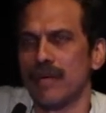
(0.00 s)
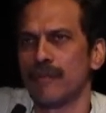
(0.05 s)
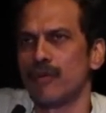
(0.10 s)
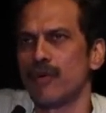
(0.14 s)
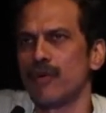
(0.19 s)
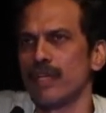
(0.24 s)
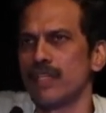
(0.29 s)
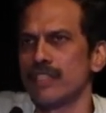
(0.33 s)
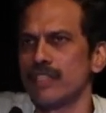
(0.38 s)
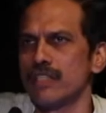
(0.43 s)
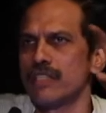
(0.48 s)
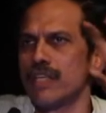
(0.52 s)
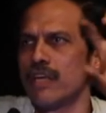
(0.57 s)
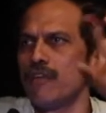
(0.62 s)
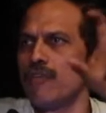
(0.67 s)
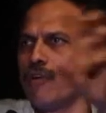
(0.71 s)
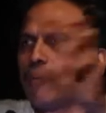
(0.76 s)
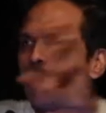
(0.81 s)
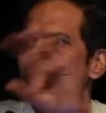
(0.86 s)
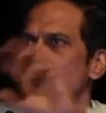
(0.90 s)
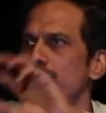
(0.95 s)
I'm going to just
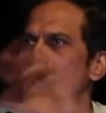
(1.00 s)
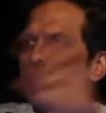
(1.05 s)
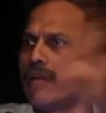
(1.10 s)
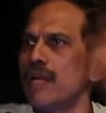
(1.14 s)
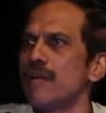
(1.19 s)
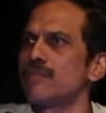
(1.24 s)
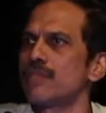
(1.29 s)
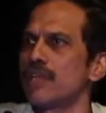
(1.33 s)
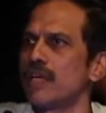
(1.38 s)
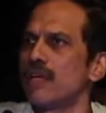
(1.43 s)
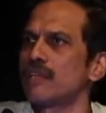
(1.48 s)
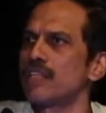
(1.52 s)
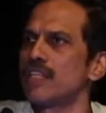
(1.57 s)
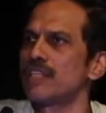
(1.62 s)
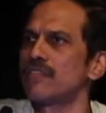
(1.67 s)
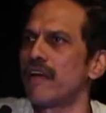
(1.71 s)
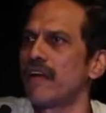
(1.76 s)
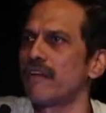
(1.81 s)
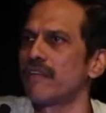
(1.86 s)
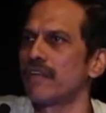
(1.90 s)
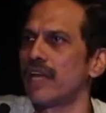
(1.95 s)
give you a brief glimpse along
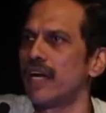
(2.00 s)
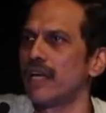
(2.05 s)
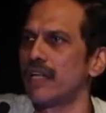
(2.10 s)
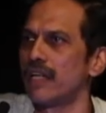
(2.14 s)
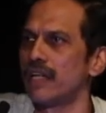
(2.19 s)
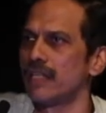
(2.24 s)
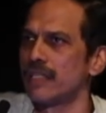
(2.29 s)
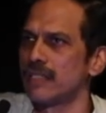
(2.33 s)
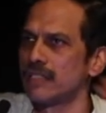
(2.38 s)
these five criteria.